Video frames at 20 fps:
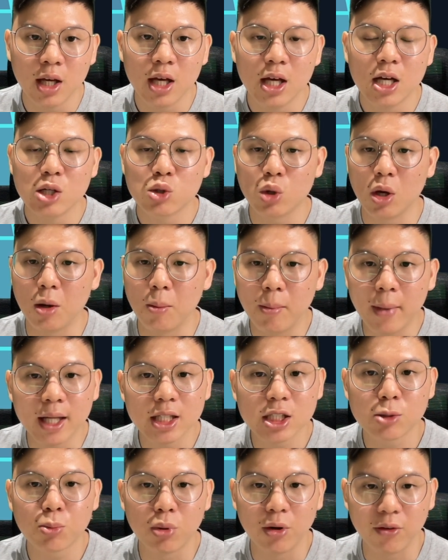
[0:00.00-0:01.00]
So I
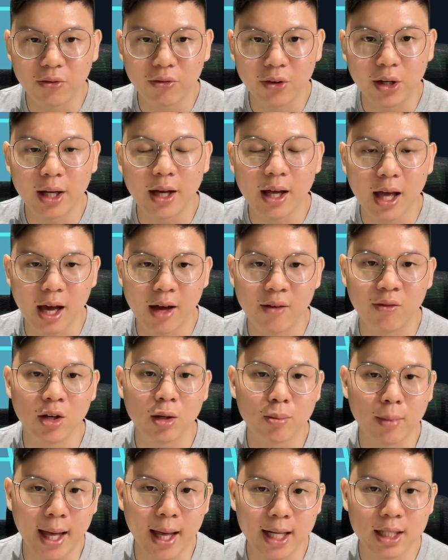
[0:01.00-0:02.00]
much prefer having
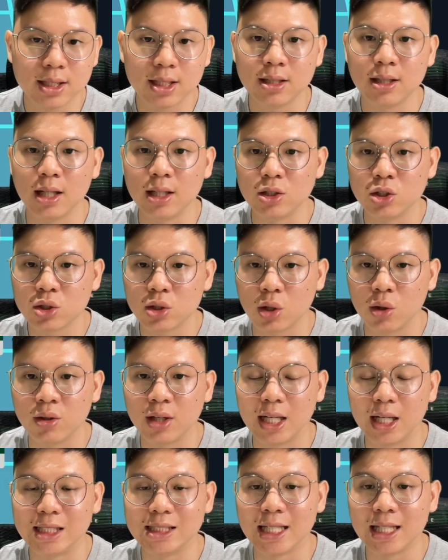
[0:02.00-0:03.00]
Madison and Son
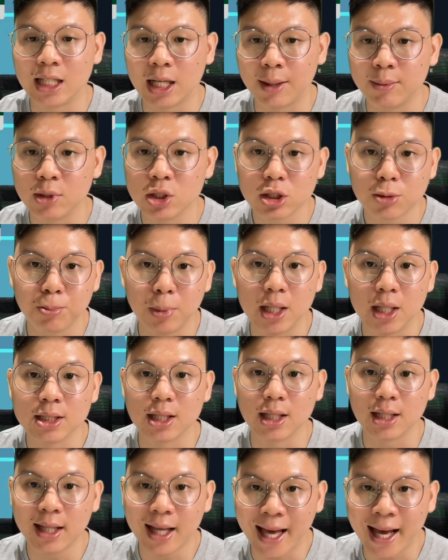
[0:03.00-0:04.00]
as a double Spurs
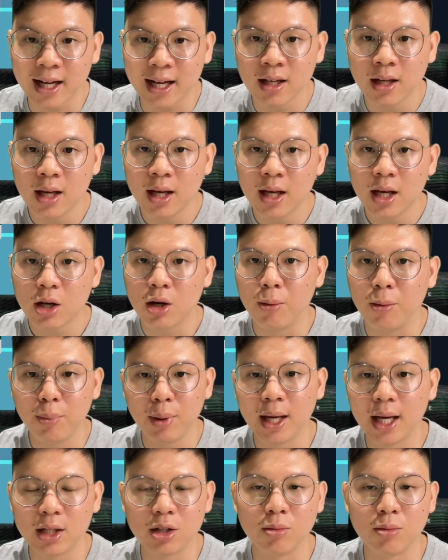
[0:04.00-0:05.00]
attack
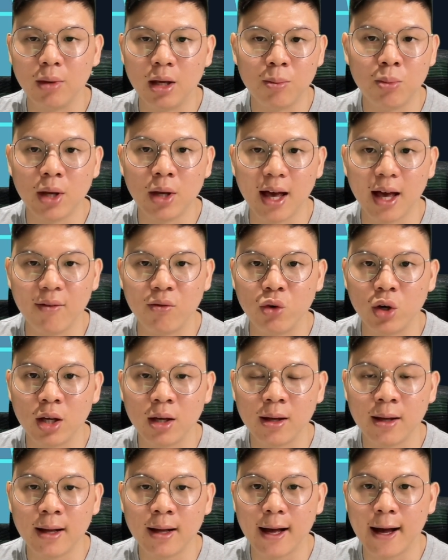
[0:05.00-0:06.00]
compared to maybe
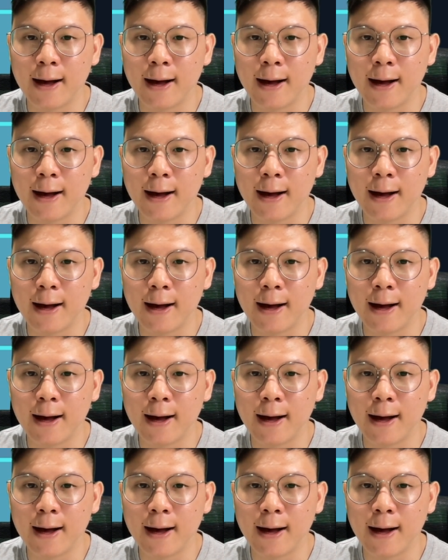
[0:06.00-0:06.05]
having,